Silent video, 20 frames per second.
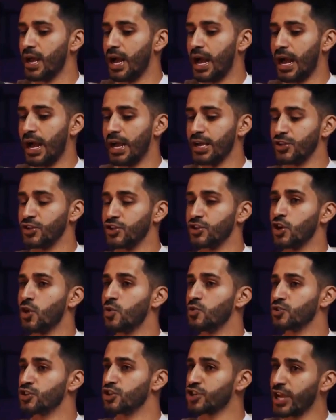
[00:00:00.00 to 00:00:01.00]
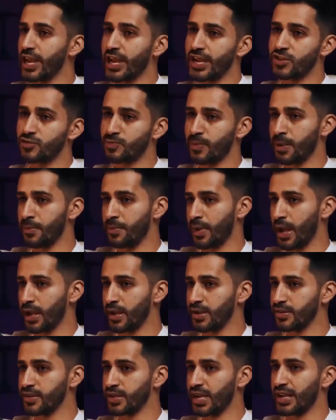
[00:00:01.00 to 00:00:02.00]
I don't change my
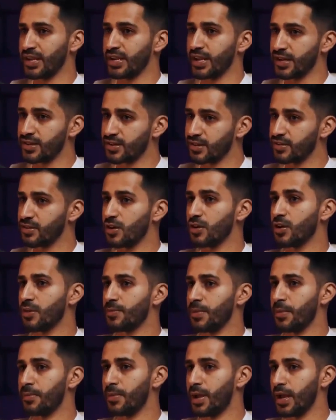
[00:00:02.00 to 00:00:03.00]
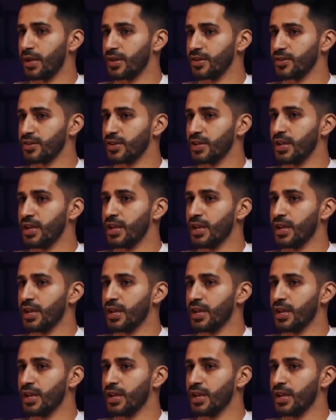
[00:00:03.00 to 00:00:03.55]
bias. I get stuck on my bias.